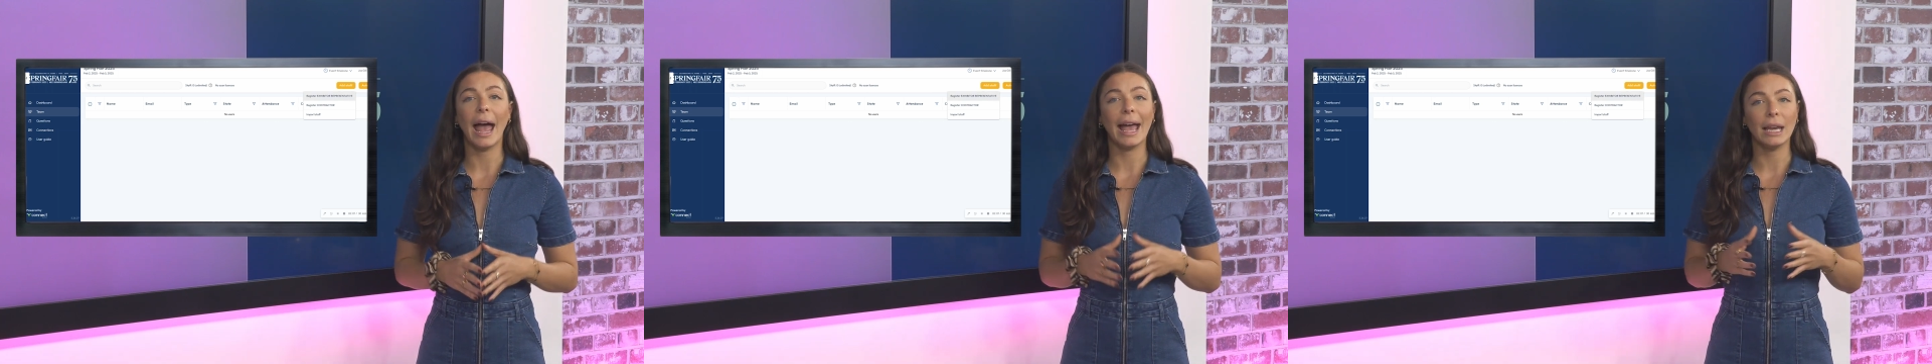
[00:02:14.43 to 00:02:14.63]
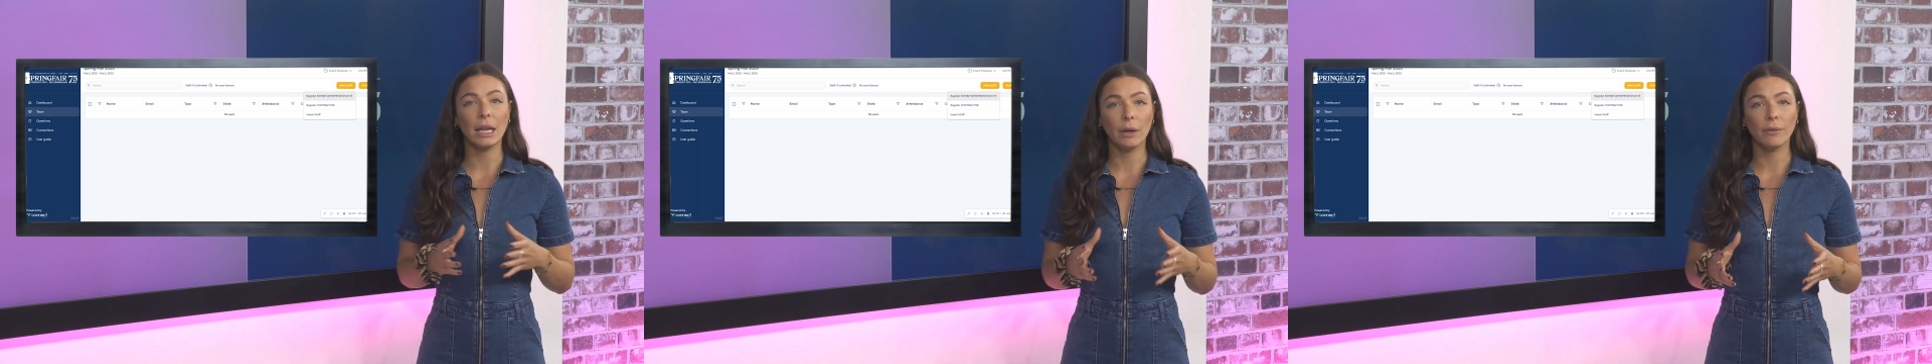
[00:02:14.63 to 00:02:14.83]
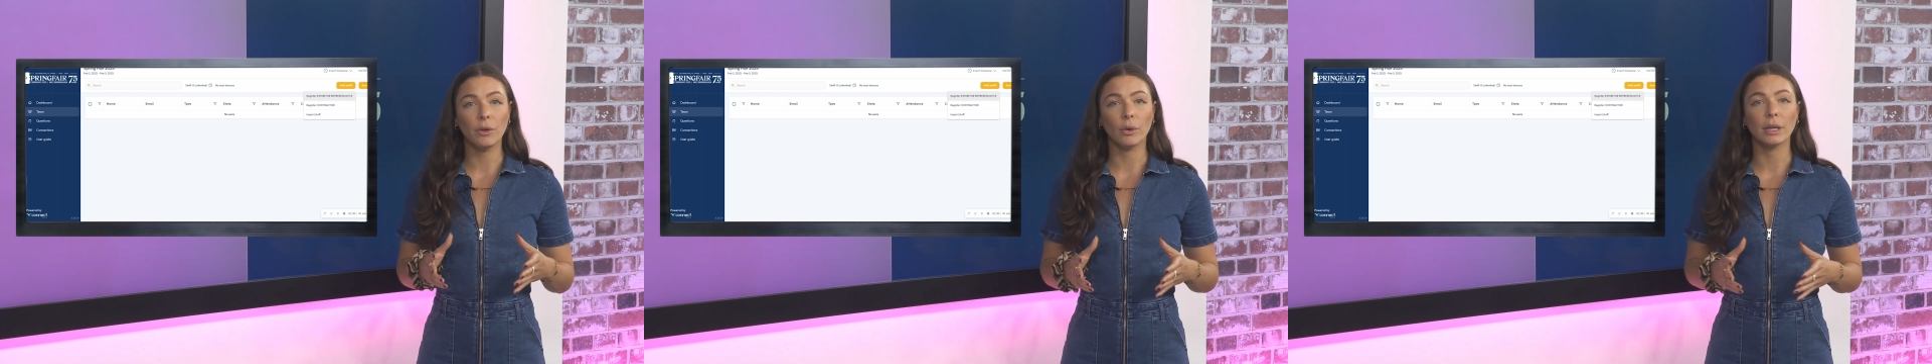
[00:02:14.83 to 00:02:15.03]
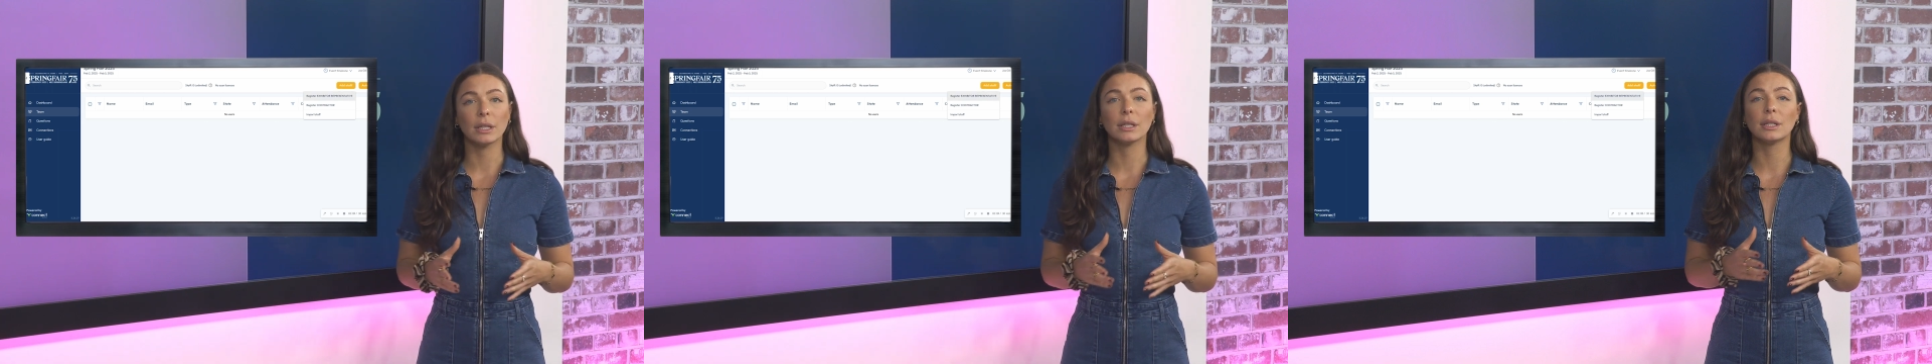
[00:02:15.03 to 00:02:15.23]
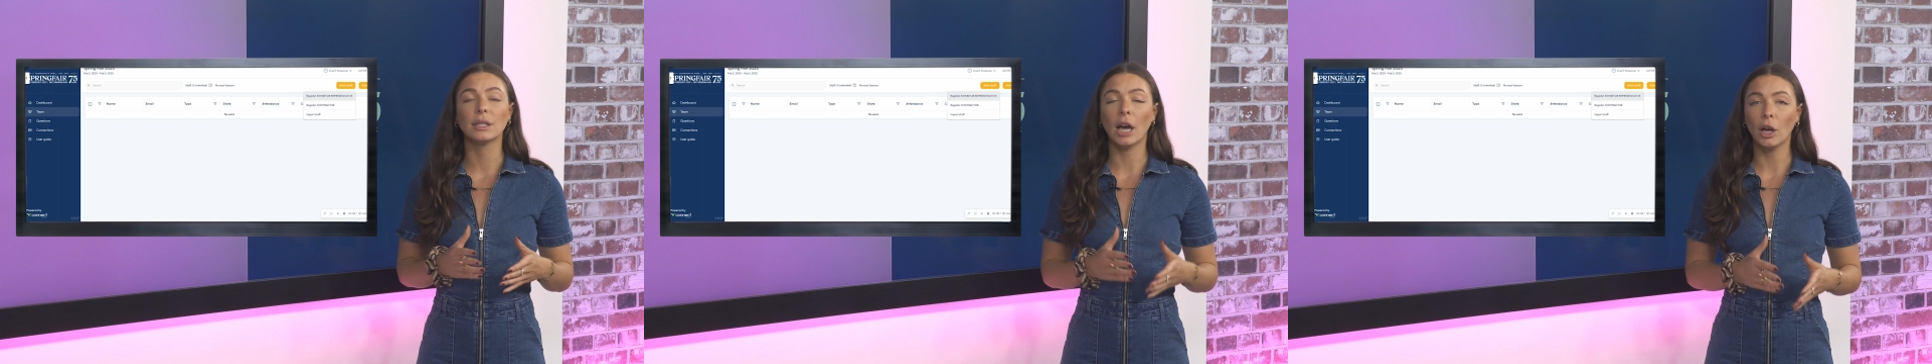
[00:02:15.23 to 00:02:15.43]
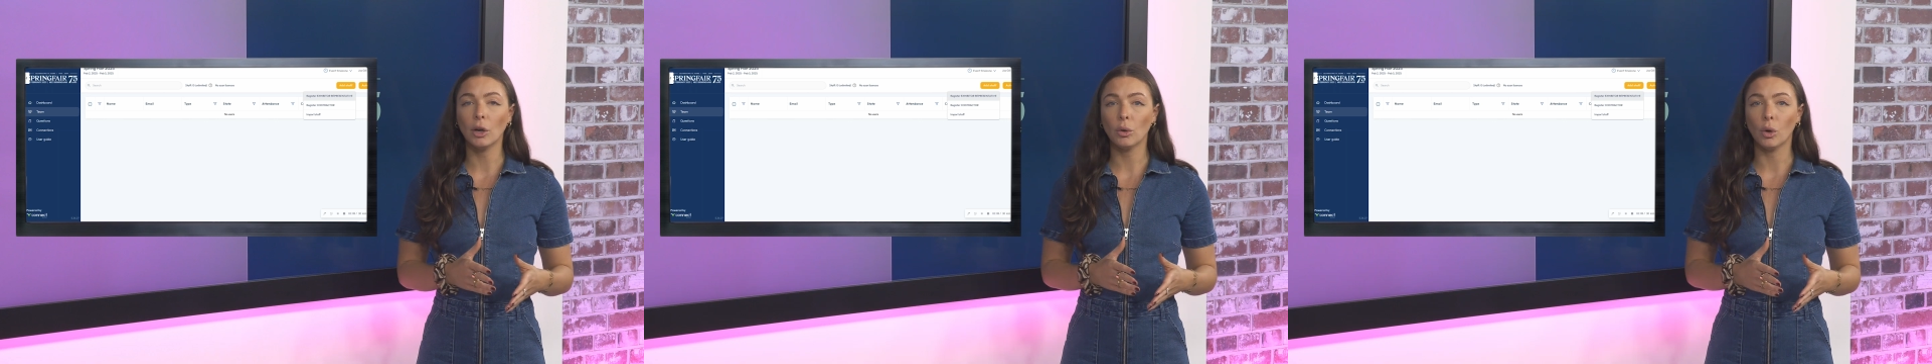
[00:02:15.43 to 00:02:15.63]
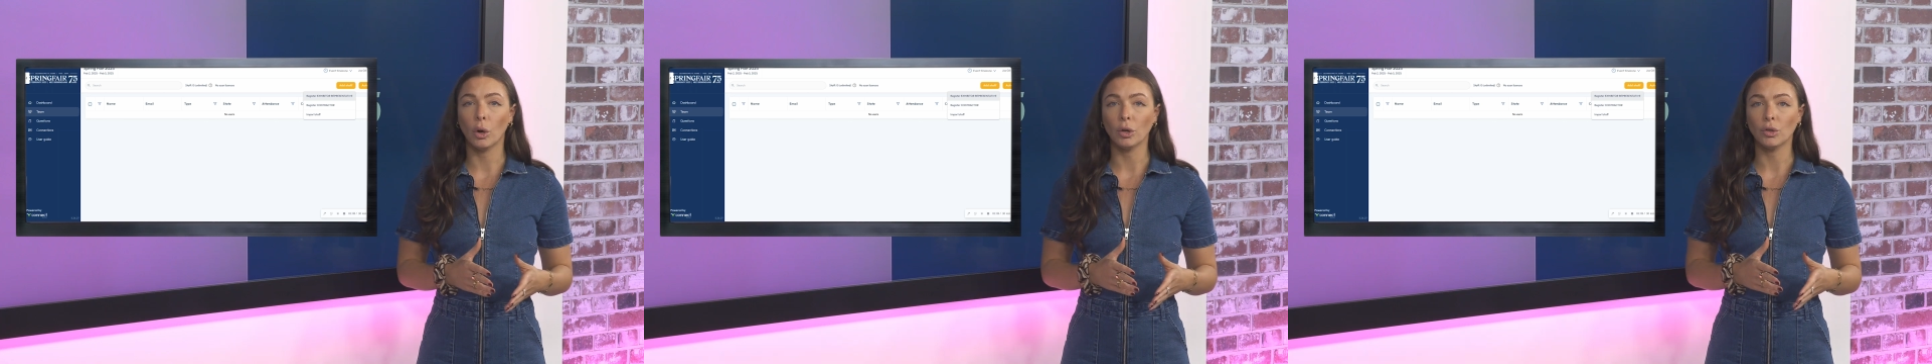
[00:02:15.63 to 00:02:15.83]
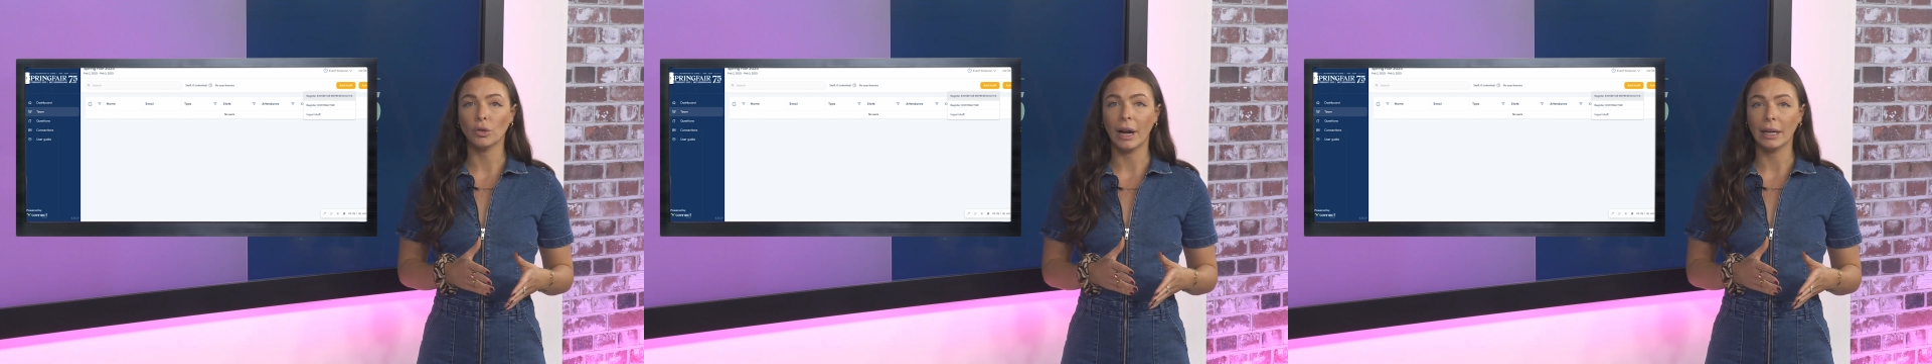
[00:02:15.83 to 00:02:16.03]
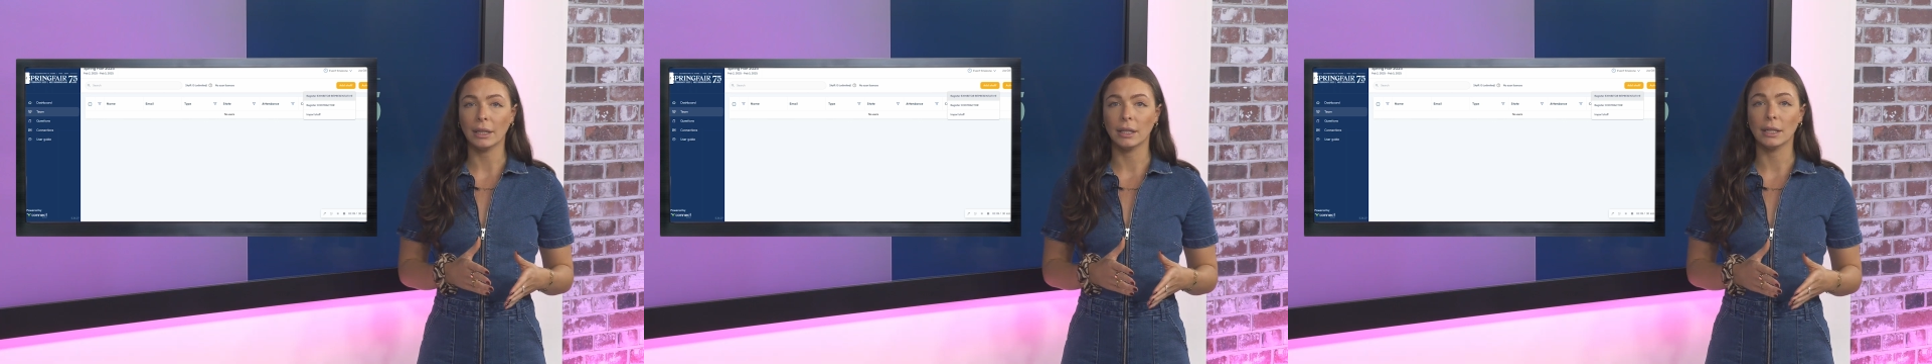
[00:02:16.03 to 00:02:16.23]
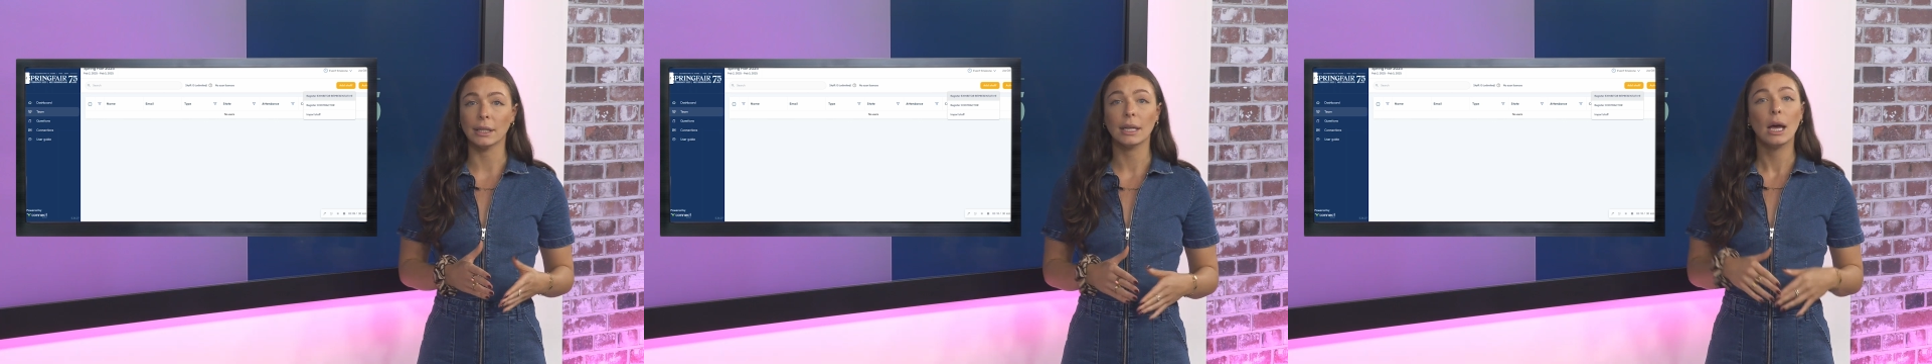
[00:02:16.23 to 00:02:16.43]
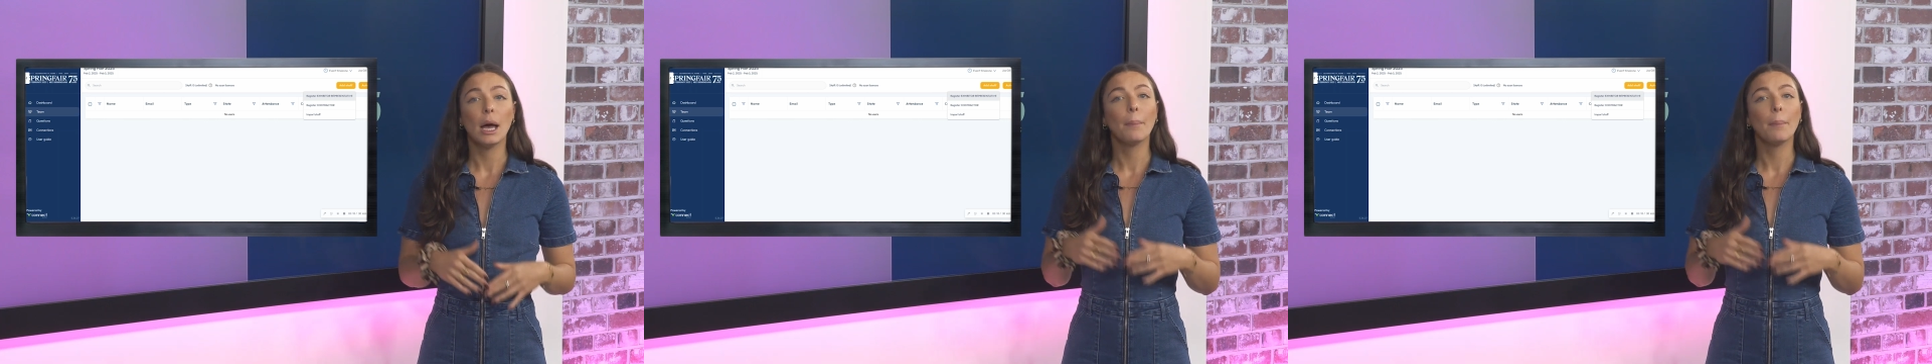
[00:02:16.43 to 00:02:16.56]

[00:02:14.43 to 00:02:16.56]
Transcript: any of your external contractors